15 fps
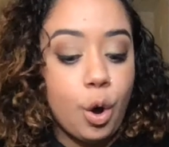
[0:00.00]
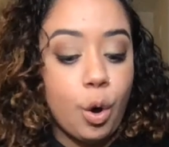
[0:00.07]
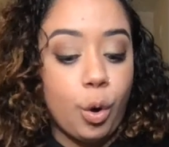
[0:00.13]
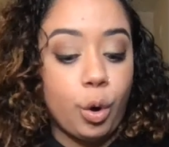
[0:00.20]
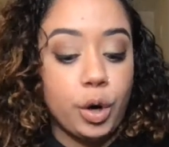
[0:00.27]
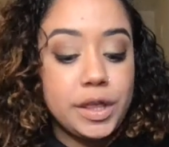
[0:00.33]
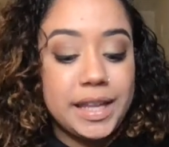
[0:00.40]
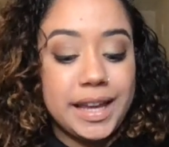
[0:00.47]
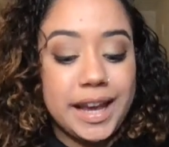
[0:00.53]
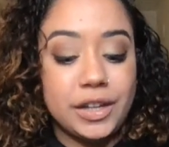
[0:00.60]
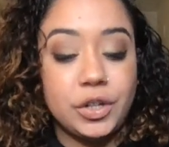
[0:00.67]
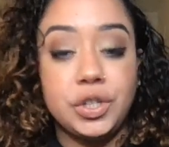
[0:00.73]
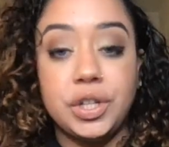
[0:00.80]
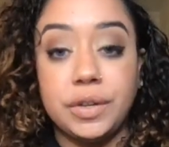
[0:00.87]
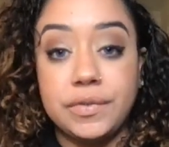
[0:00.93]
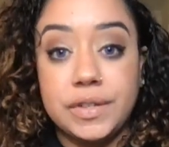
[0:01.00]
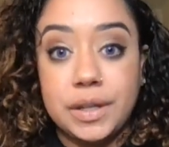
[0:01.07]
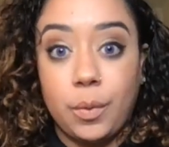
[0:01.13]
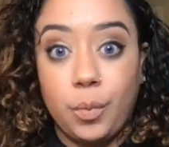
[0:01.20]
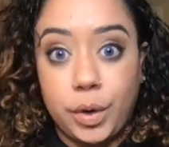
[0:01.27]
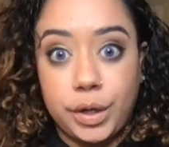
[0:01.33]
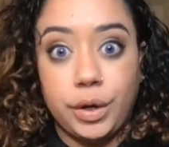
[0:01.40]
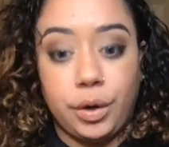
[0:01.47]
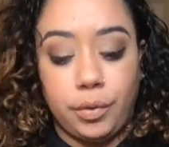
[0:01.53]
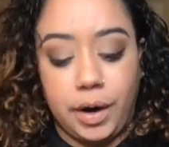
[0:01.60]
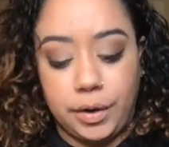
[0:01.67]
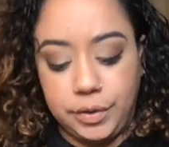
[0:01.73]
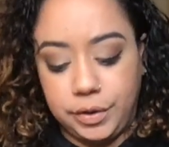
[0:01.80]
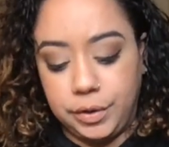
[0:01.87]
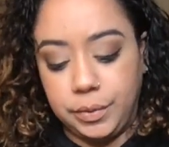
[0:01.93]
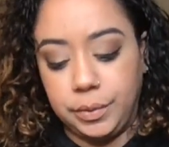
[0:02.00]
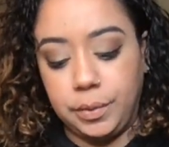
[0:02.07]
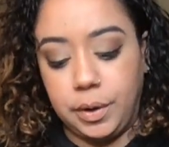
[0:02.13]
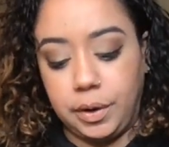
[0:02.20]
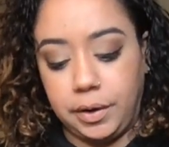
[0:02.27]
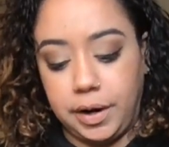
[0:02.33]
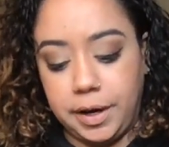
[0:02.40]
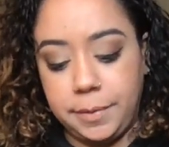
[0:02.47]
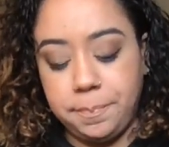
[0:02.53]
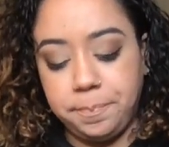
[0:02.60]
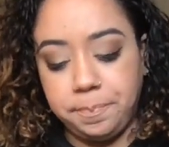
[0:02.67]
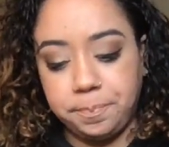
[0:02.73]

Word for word: or the energy of someone around you, all right?